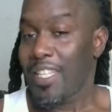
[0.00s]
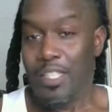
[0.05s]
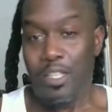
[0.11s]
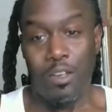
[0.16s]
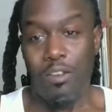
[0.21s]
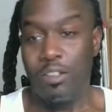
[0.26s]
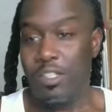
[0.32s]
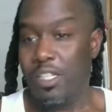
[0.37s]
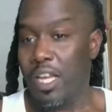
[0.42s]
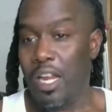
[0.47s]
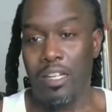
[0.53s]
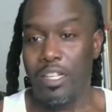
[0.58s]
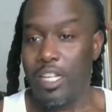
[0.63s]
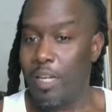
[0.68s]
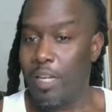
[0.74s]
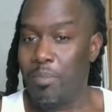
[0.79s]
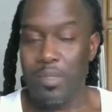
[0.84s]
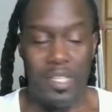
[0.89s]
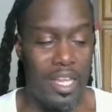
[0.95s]
Told y'all a
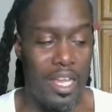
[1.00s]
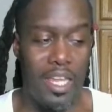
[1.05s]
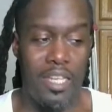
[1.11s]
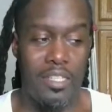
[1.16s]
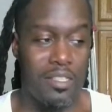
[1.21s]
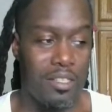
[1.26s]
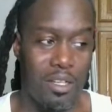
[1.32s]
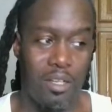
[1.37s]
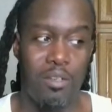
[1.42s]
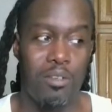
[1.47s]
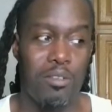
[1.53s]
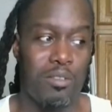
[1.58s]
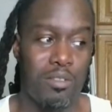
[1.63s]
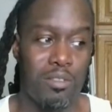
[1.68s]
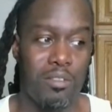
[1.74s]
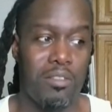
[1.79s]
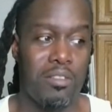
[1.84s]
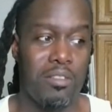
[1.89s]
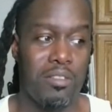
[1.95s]
couple days ago,
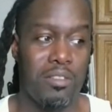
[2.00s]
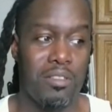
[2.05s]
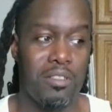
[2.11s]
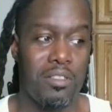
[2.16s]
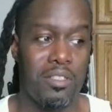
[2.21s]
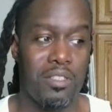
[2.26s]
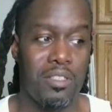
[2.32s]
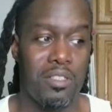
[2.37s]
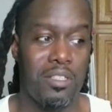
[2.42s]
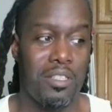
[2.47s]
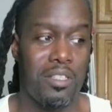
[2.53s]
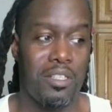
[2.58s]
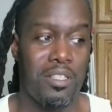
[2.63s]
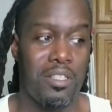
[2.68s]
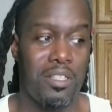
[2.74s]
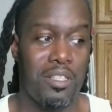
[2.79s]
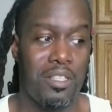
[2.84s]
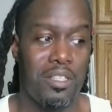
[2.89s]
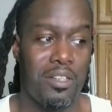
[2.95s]

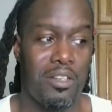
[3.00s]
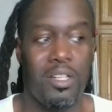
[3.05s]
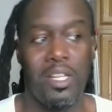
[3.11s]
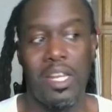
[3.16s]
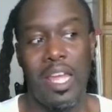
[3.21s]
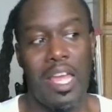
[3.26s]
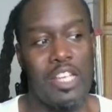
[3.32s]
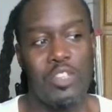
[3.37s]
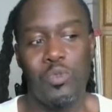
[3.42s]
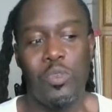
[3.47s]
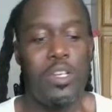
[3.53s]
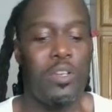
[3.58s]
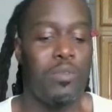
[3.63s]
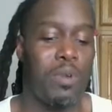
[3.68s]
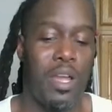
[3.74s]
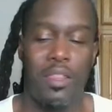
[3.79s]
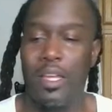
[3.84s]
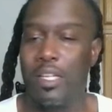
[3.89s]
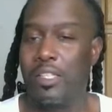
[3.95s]
or last week
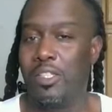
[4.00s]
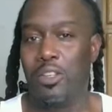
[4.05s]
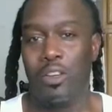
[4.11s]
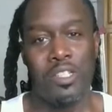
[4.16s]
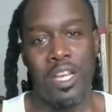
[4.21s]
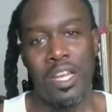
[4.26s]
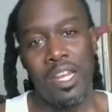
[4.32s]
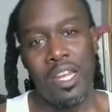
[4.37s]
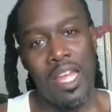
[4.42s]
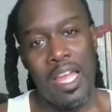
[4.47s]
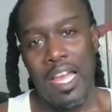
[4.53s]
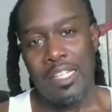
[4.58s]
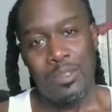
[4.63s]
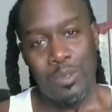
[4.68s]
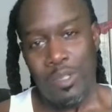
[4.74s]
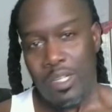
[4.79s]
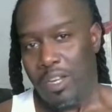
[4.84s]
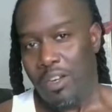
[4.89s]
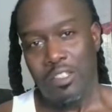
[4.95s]
rather, I told y'all last
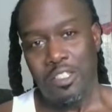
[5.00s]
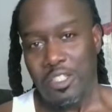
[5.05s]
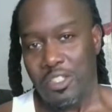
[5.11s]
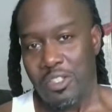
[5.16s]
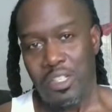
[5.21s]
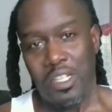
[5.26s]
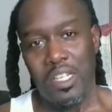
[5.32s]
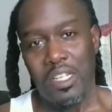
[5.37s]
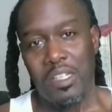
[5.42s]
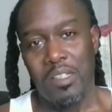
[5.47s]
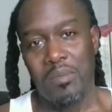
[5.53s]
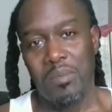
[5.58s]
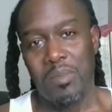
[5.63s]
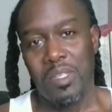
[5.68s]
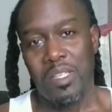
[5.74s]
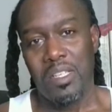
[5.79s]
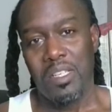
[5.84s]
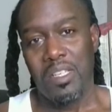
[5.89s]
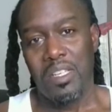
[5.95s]
week on the stream
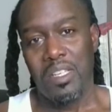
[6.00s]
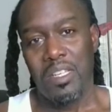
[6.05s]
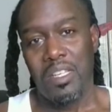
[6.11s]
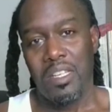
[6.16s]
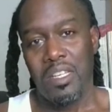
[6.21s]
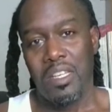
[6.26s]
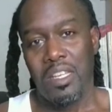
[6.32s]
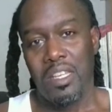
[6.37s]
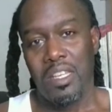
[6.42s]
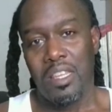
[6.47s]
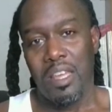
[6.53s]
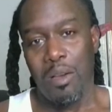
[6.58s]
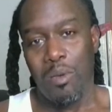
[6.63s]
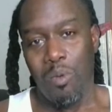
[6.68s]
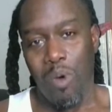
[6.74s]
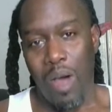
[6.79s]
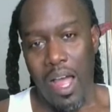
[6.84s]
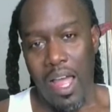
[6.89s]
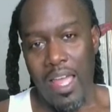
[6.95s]
that
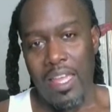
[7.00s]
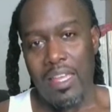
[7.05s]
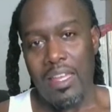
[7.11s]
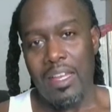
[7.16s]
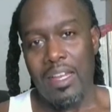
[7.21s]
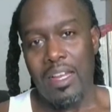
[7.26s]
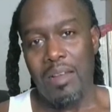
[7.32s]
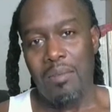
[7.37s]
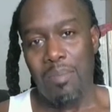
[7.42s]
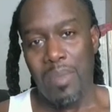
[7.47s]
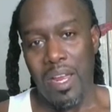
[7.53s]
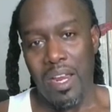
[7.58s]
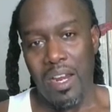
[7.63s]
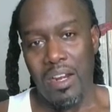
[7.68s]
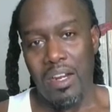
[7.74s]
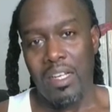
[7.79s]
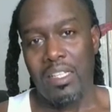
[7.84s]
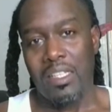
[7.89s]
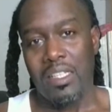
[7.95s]
white
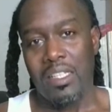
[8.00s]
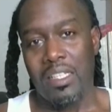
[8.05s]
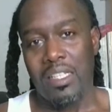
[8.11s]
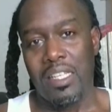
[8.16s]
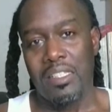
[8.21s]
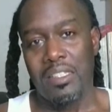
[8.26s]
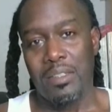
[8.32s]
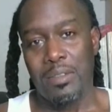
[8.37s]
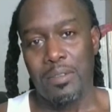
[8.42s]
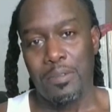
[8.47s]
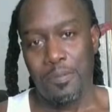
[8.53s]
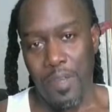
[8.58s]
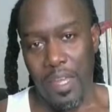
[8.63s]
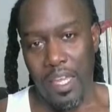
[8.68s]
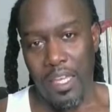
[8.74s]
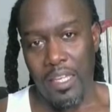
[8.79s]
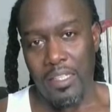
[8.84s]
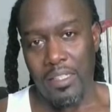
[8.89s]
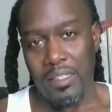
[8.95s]
America is the
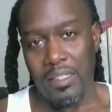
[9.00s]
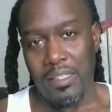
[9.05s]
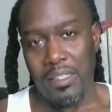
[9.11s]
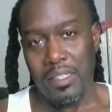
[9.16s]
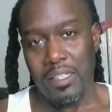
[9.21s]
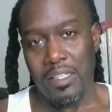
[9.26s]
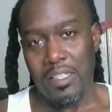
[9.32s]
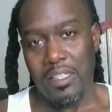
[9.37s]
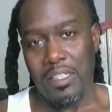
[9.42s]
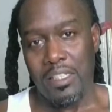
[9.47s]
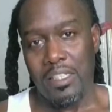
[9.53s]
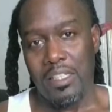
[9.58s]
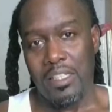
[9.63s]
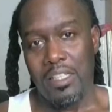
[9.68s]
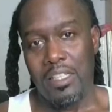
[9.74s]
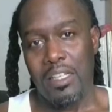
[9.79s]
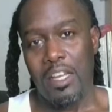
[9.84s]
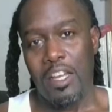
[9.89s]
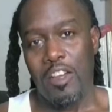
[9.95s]
face
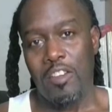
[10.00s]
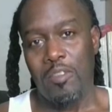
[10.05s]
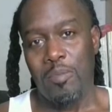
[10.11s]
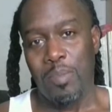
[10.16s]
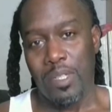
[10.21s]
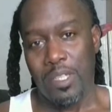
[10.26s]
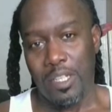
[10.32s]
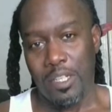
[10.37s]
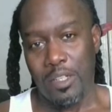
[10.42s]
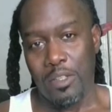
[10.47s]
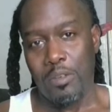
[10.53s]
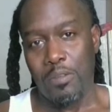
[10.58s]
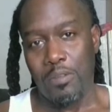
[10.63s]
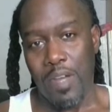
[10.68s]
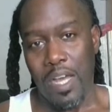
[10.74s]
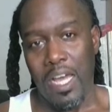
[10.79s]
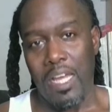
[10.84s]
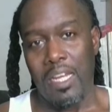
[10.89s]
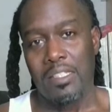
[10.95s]
of political
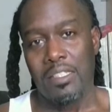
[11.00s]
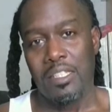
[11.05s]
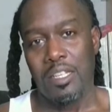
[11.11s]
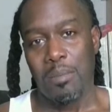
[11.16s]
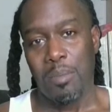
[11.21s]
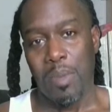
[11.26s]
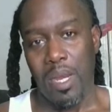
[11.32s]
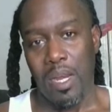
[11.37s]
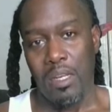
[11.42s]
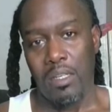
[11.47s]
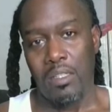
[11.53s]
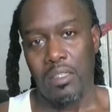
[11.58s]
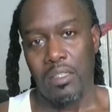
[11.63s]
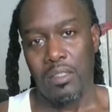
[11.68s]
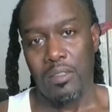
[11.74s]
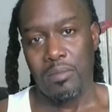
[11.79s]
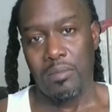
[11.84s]
violence in America.